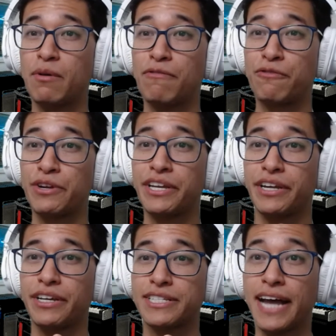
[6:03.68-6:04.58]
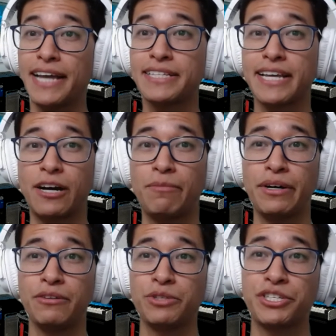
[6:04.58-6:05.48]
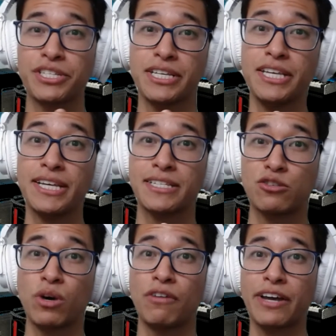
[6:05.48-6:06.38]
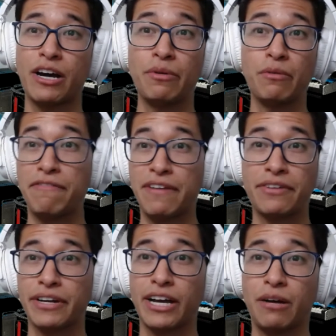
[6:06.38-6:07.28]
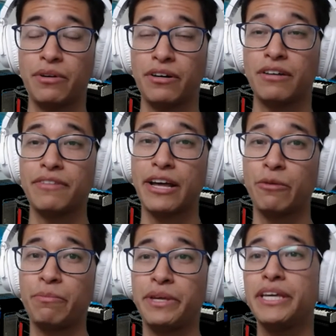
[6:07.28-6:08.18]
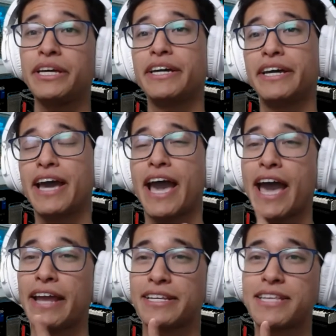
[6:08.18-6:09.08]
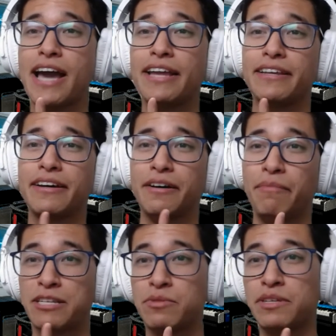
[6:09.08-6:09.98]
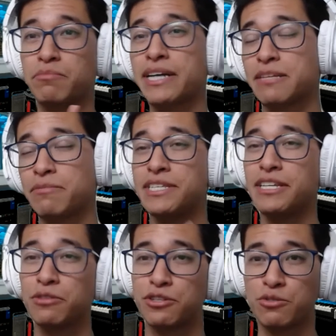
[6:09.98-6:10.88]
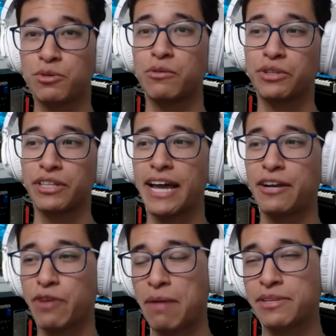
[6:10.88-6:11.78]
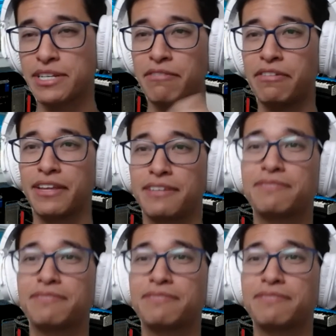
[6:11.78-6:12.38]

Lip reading: a free signed cowbell, which is the ES12 cowbell, my favorite cowbell of LP, and a signed Mas de Mi City, which is the one that won the Latin Grammys and everything.